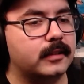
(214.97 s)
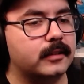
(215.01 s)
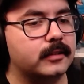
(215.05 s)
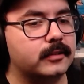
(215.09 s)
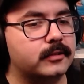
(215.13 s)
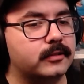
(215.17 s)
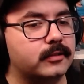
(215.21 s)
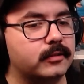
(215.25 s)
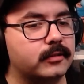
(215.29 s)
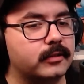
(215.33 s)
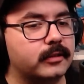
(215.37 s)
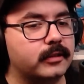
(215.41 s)

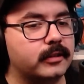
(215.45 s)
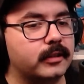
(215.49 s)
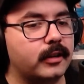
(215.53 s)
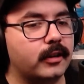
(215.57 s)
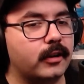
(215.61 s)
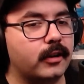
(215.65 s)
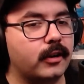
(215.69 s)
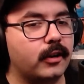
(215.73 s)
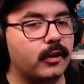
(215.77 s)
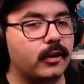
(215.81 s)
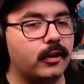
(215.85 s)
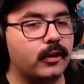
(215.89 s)
So you're...
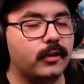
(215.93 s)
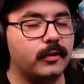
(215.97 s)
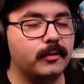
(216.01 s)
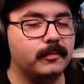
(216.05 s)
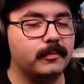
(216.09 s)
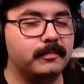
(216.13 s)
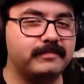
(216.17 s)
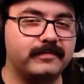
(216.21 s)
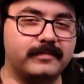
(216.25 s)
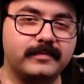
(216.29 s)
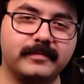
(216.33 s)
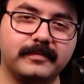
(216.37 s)
Oh,
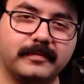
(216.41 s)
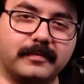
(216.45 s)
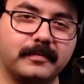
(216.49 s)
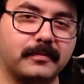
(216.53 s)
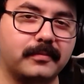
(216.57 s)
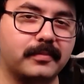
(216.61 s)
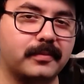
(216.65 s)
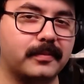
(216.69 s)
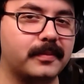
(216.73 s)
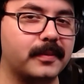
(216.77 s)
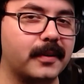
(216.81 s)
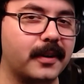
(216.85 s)

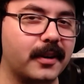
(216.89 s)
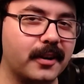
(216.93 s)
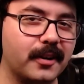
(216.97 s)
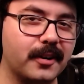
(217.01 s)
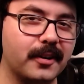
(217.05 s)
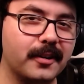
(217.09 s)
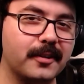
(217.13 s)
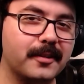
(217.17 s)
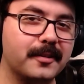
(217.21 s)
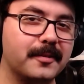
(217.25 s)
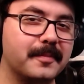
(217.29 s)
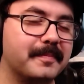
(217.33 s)

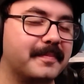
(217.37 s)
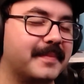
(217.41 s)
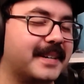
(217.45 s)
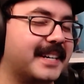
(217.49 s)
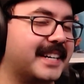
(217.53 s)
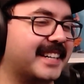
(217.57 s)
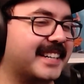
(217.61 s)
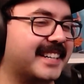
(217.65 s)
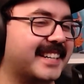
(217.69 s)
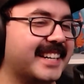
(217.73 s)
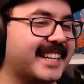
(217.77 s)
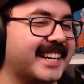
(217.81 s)
bro,
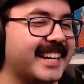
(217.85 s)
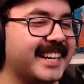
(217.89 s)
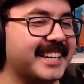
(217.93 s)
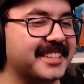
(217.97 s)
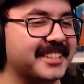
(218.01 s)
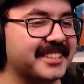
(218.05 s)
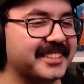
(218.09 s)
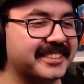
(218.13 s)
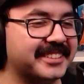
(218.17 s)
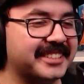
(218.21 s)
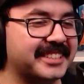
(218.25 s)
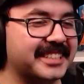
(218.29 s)
my god,
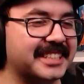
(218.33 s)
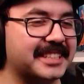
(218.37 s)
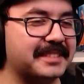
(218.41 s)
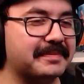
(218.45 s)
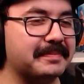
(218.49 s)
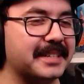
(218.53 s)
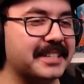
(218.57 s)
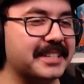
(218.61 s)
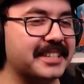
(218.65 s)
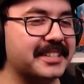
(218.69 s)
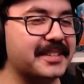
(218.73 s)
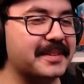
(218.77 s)
dude. She's
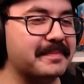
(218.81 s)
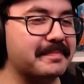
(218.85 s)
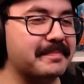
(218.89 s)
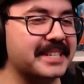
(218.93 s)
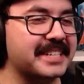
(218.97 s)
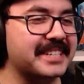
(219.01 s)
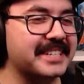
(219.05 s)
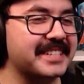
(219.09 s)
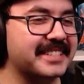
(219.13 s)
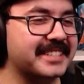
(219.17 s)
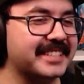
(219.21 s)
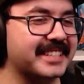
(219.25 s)
spilling the
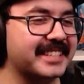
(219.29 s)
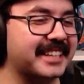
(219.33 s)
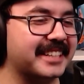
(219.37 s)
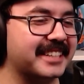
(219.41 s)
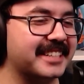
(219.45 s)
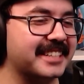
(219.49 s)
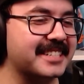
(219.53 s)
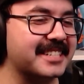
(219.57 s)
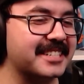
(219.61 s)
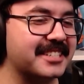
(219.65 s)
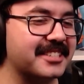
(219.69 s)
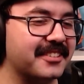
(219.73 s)
beans like
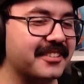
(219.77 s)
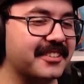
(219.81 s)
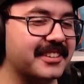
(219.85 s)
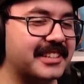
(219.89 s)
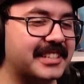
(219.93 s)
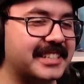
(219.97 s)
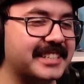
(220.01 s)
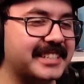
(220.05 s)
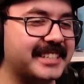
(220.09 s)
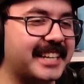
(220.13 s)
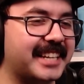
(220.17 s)
there's no other